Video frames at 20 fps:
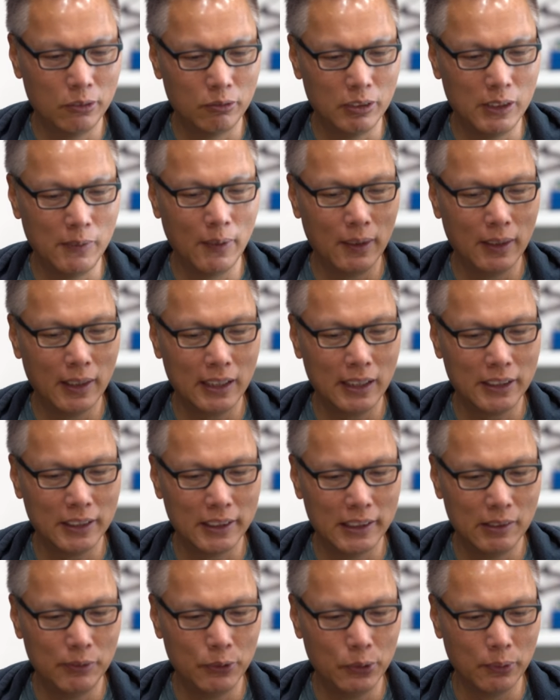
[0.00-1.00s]
We would like
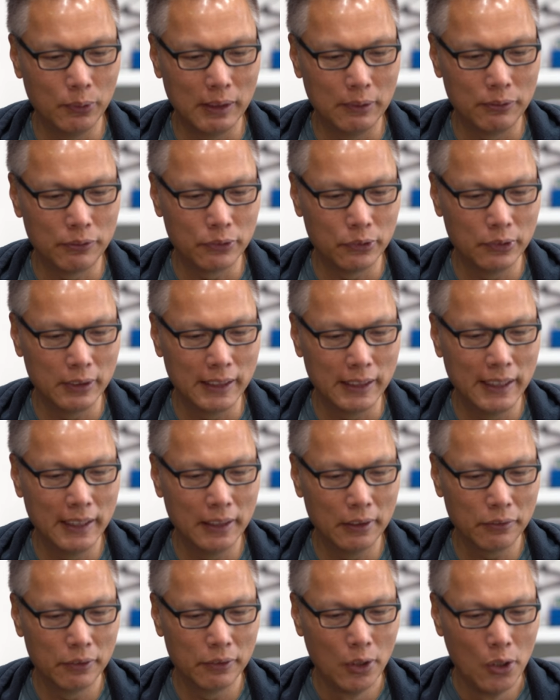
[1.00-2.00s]
to give you a free
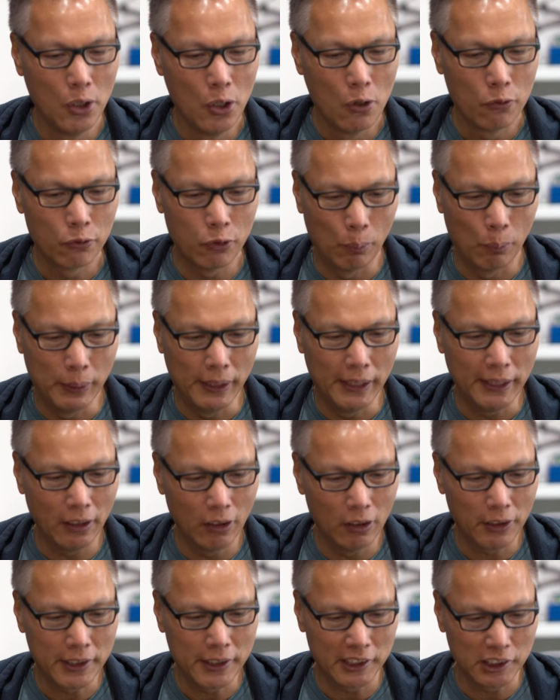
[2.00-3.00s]
gift For beating
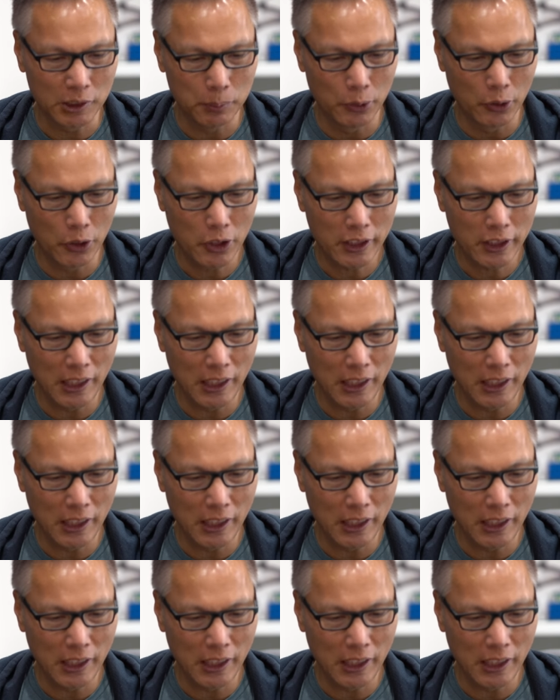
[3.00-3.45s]
our customer,